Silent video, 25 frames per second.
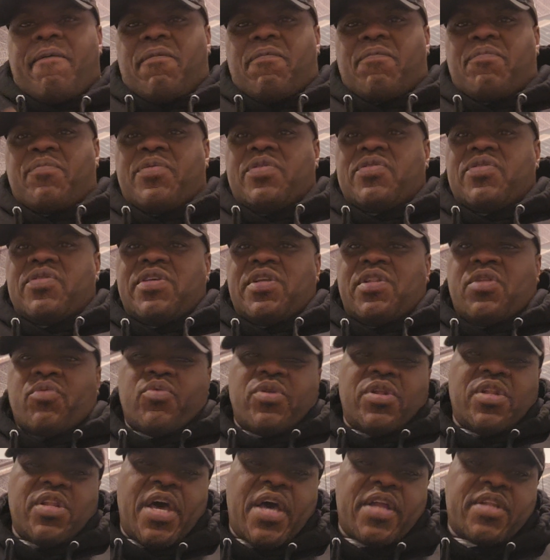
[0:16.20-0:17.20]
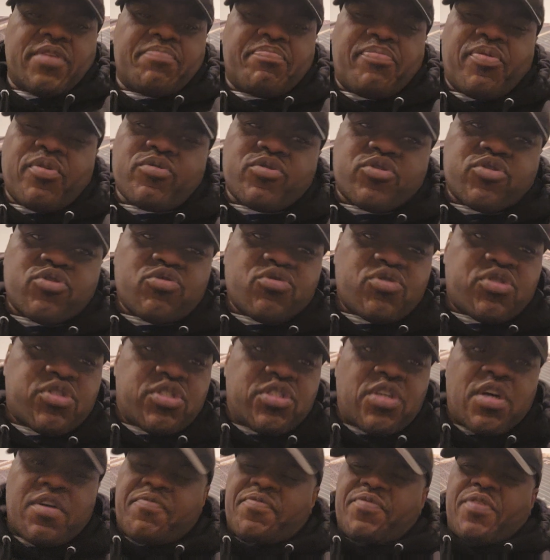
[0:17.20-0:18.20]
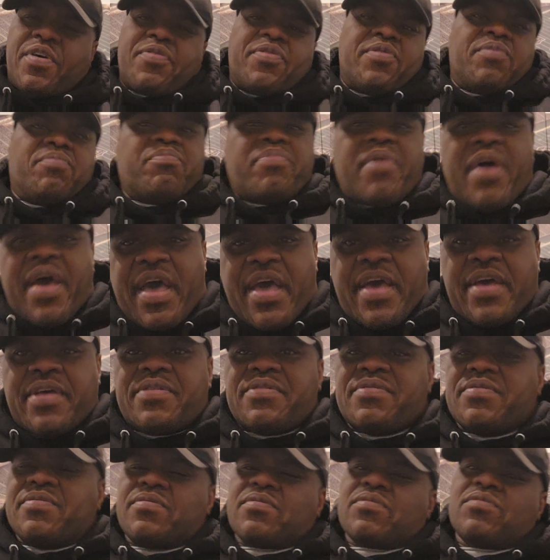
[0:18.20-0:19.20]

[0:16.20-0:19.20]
Been dealing with a lot of personal stuff, nothing bad.